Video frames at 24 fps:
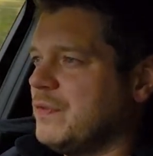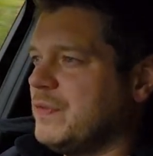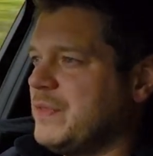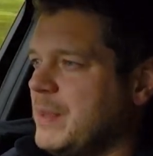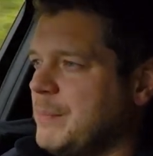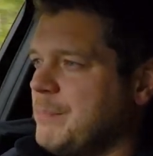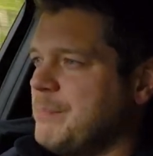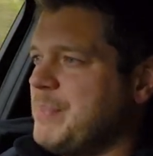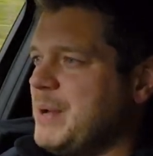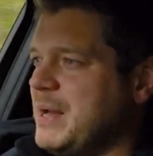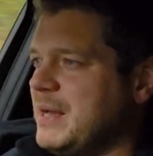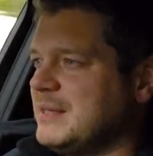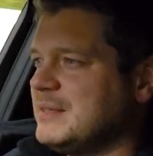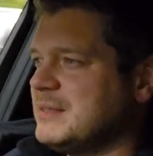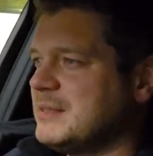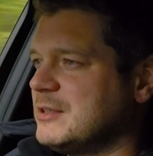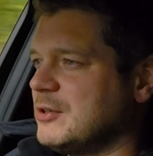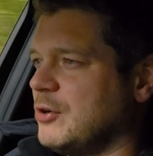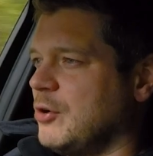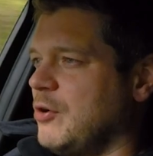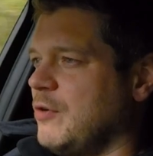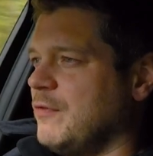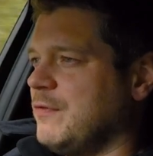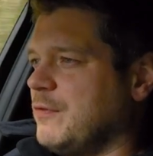the
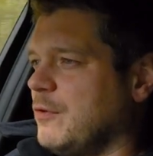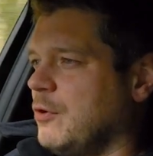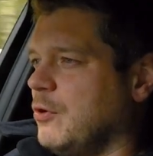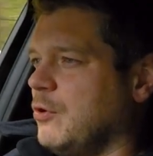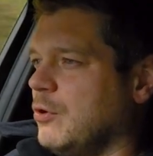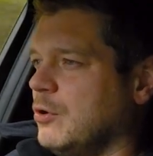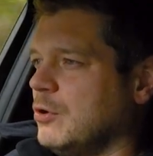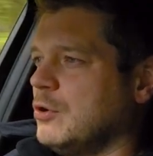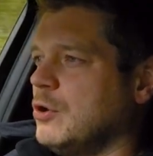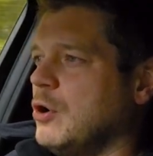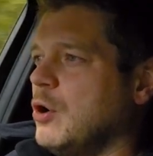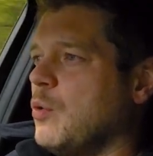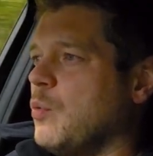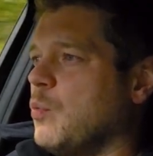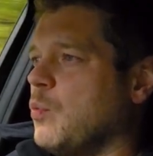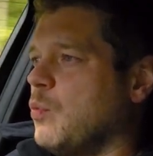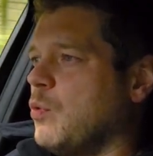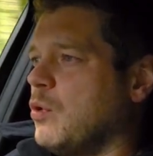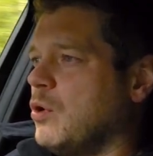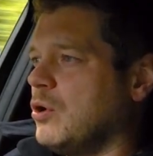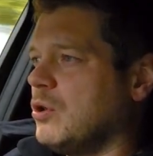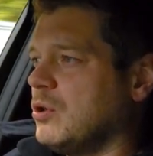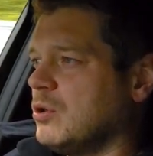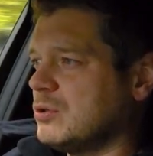best of all
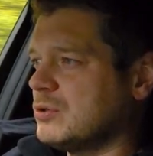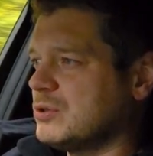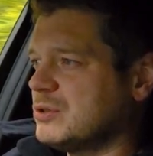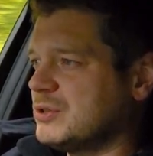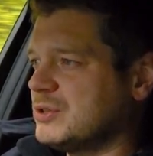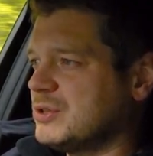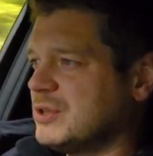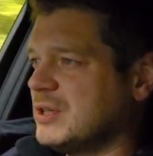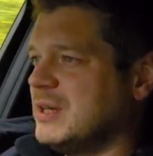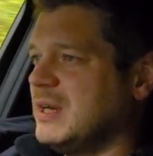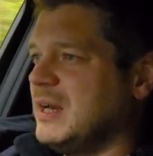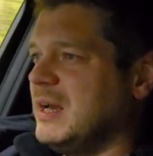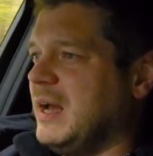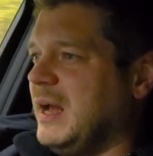worlds.